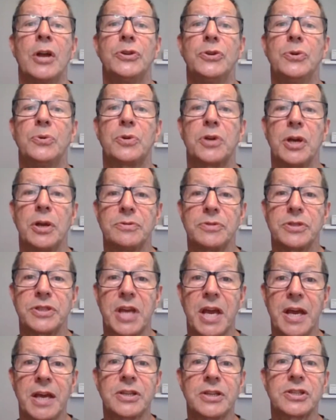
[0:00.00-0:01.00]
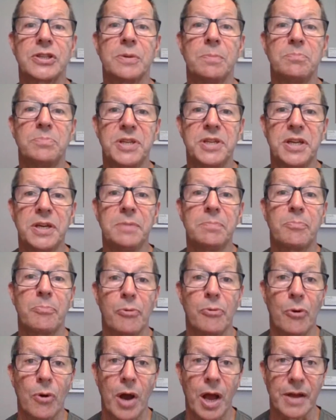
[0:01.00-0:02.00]
You can take some deep
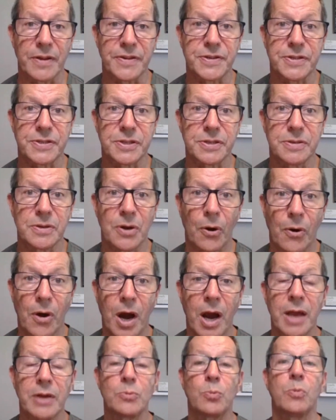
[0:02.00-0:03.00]
breaths, all right?